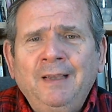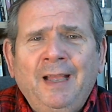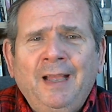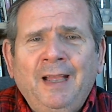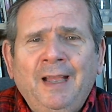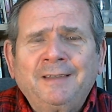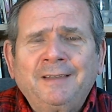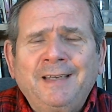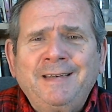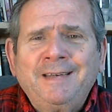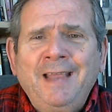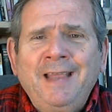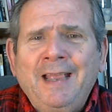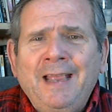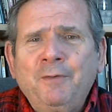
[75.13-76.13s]
And
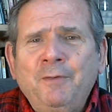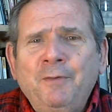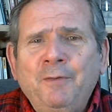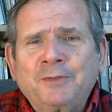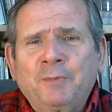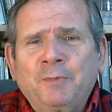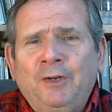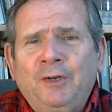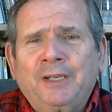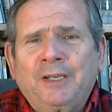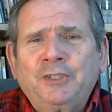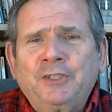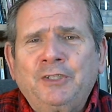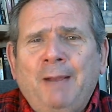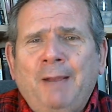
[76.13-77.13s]
today, as we
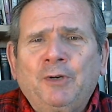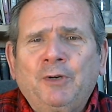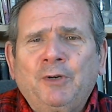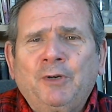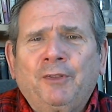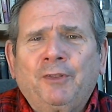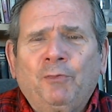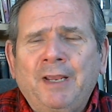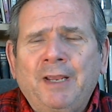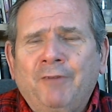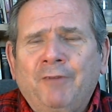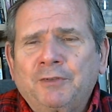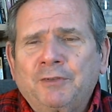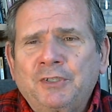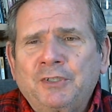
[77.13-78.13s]
look at chapter 3,
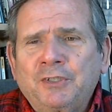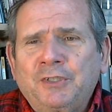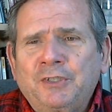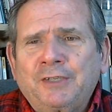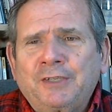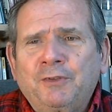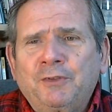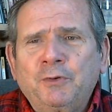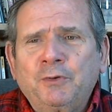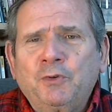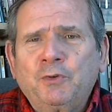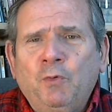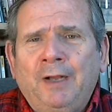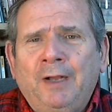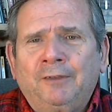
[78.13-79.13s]
verses 6 through
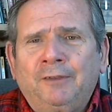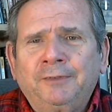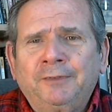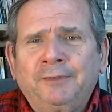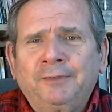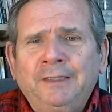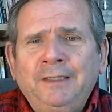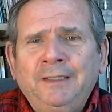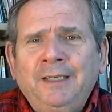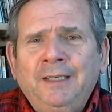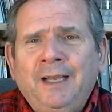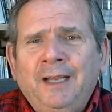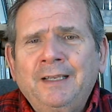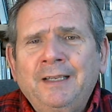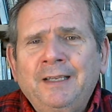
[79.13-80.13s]
12,
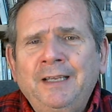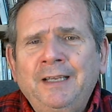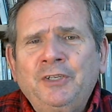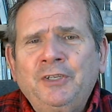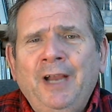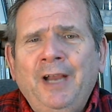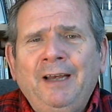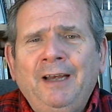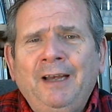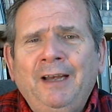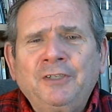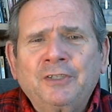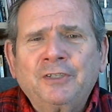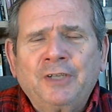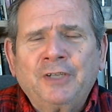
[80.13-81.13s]
he
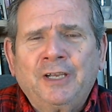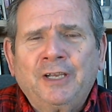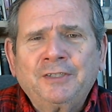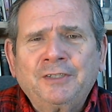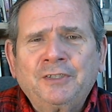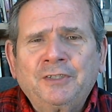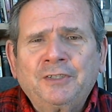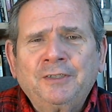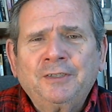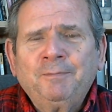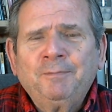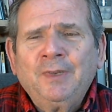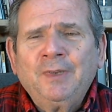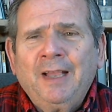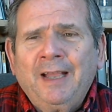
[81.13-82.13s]
challenges us
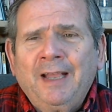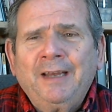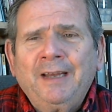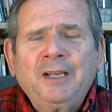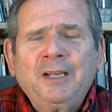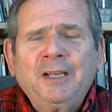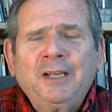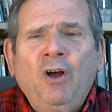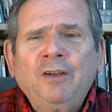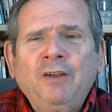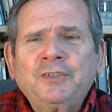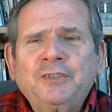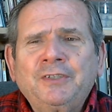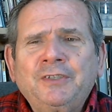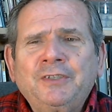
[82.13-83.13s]
and he
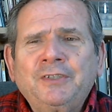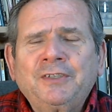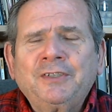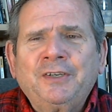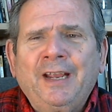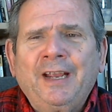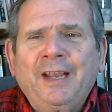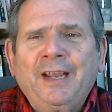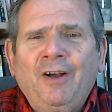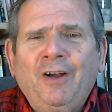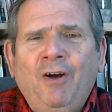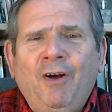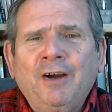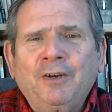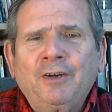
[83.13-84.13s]
causes us to take a
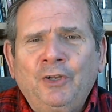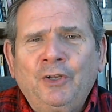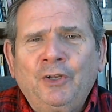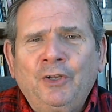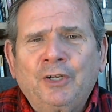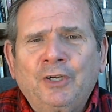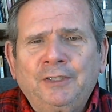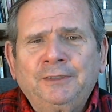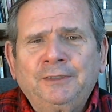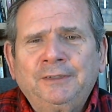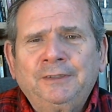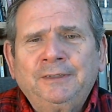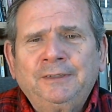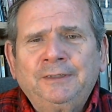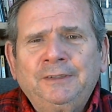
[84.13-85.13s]
hard look
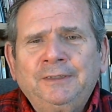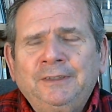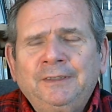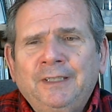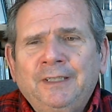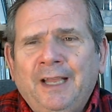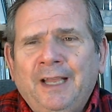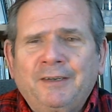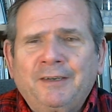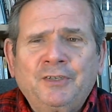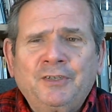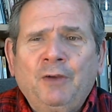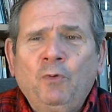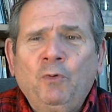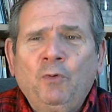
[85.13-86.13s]

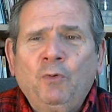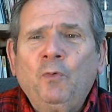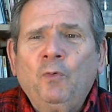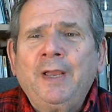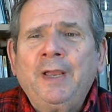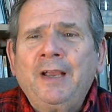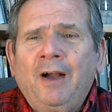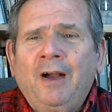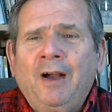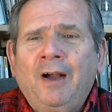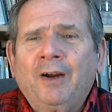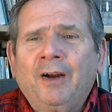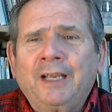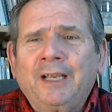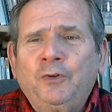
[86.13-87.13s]
at what we
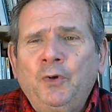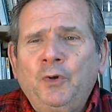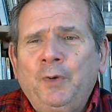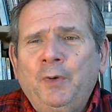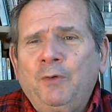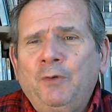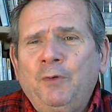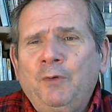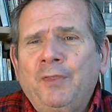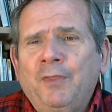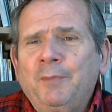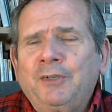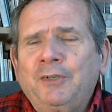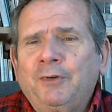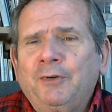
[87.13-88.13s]
are doing with the
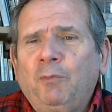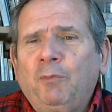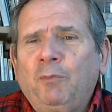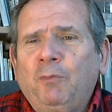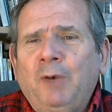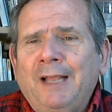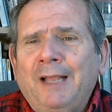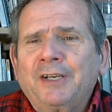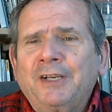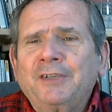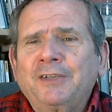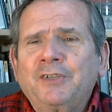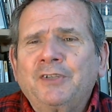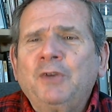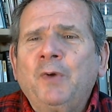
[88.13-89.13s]
material
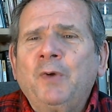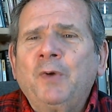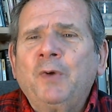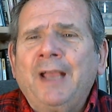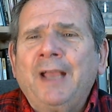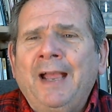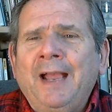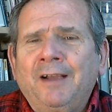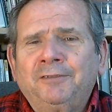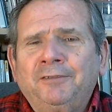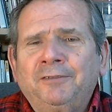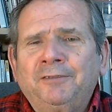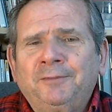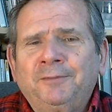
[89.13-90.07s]
blessings that we have.